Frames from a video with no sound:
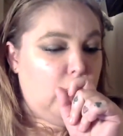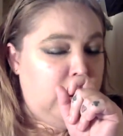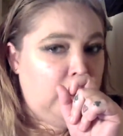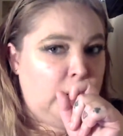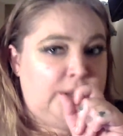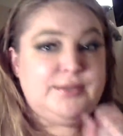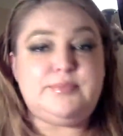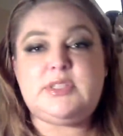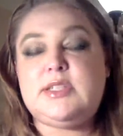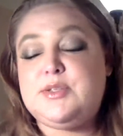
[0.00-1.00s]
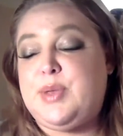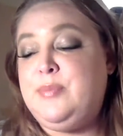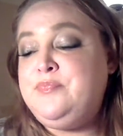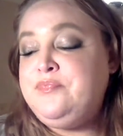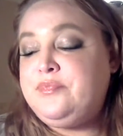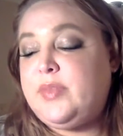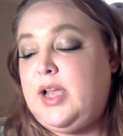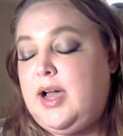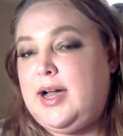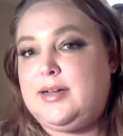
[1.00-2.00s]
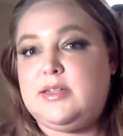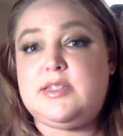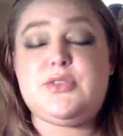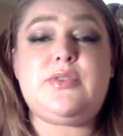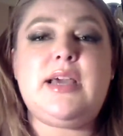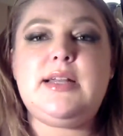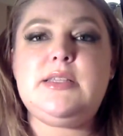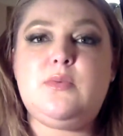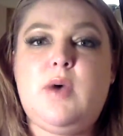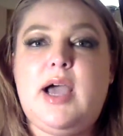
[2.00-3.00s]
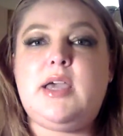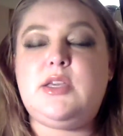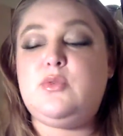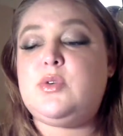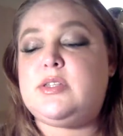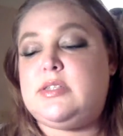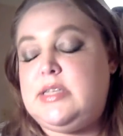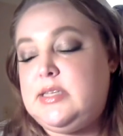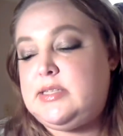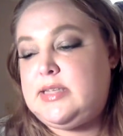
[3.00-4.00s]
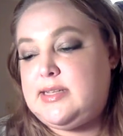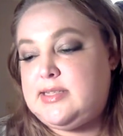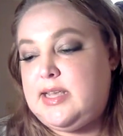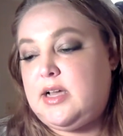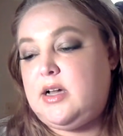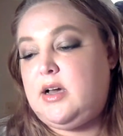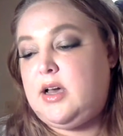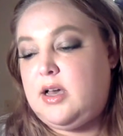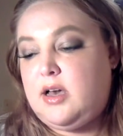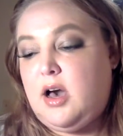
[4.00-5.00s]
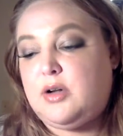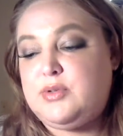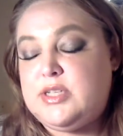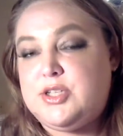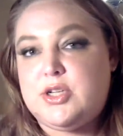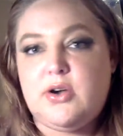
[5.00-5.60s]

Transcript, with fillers: Excuse me. Uh, so that is why you will see scents like uh, Acqua di